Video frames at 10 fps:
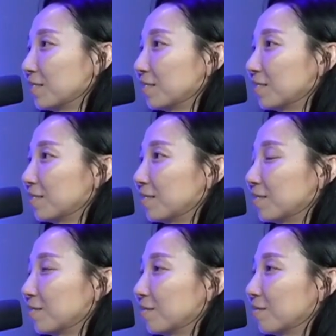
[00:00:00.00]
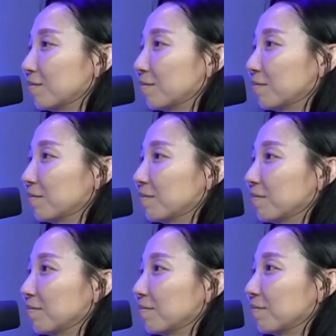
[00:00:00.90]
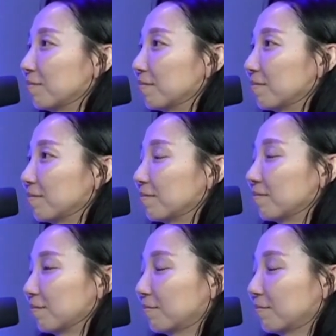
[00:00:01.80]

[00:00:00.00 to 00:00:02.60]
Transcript: No words are spoken by the person on screen.